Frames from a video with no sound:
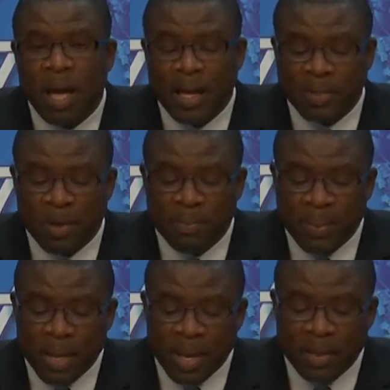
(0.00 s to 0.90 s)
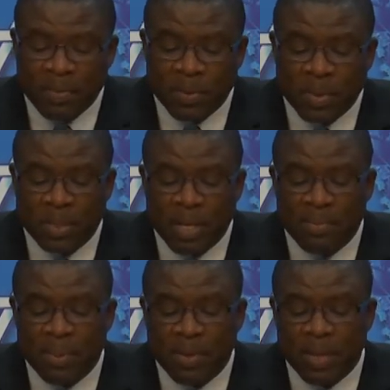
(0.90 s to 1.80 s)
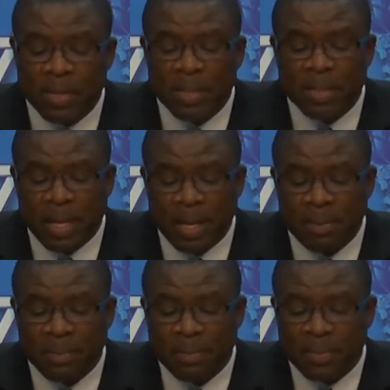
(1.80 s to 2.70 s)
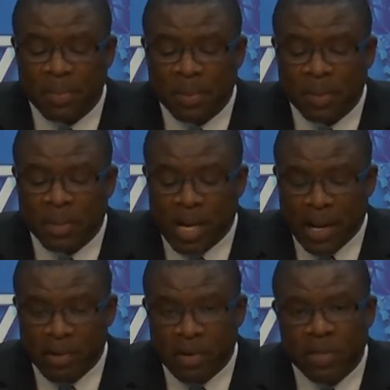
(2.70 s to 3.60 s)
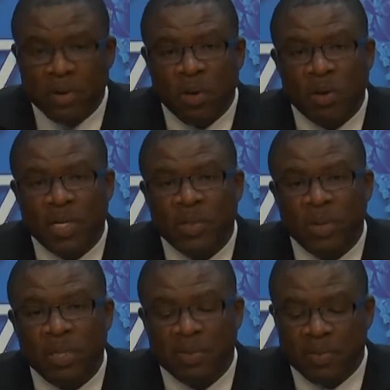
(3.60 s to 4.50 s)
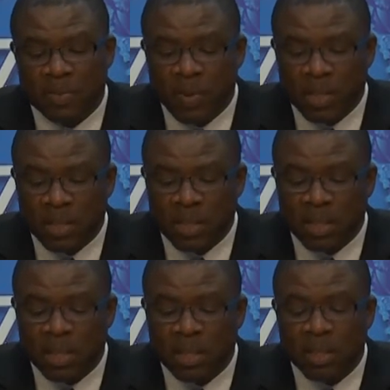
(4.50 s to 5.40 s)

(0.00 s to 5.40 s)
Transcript: as compared for the same period this year, January to August 31st,